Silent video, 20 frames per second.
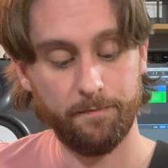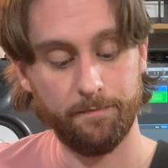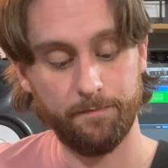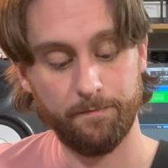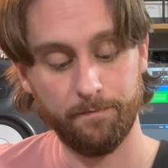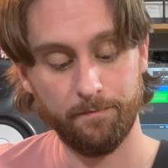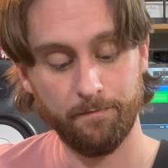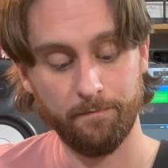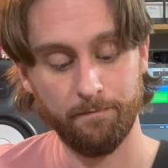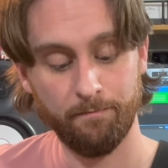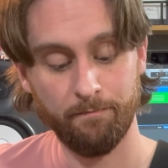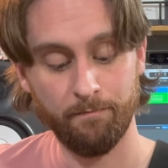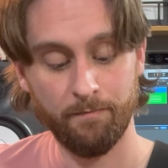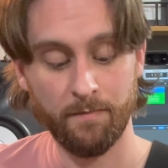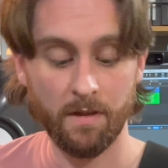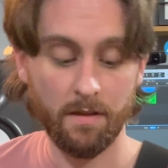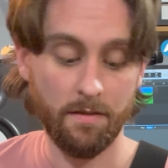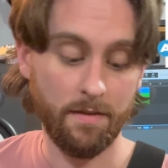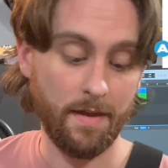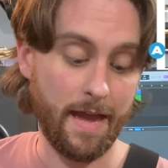
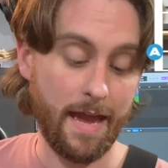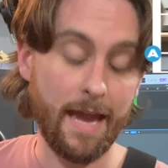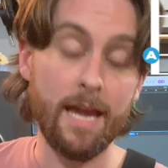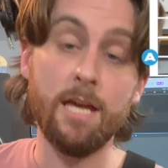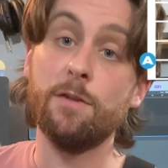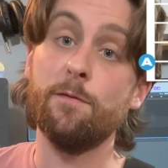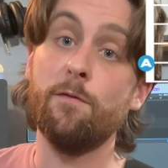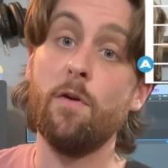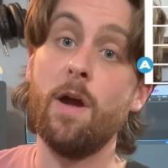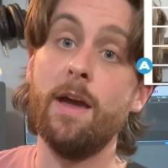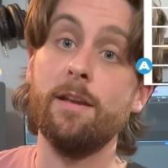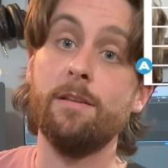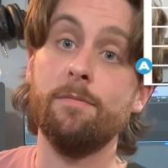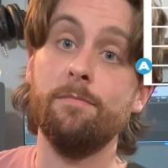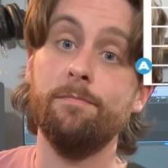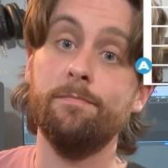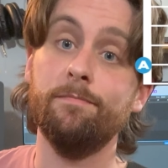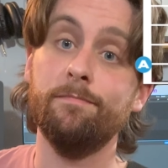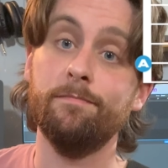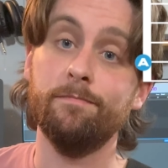the 8th fret,
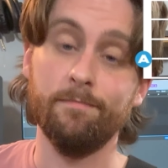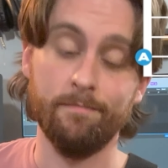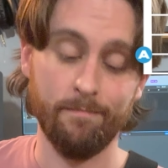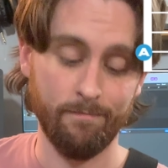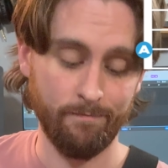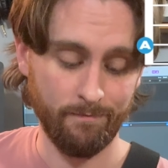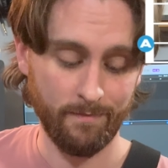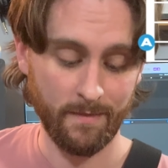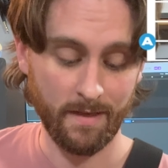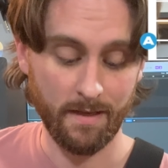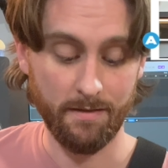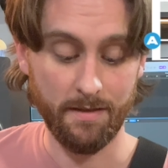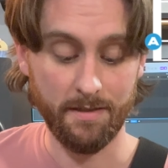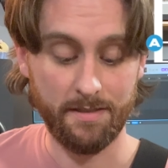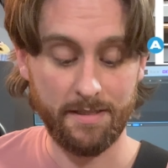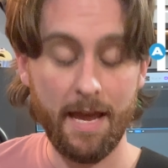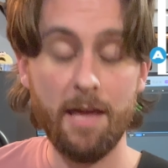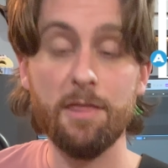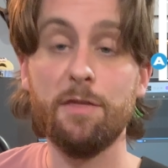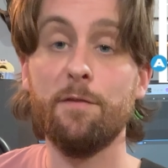the
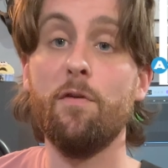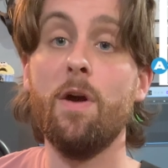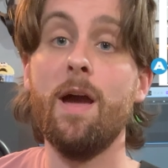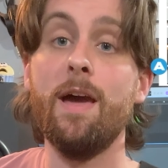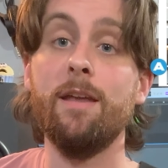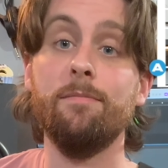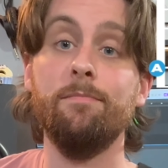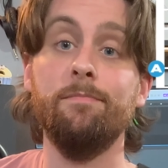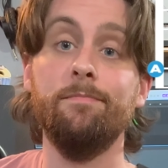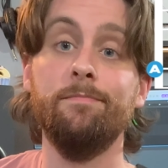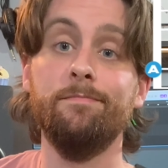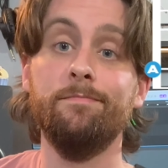10th fret,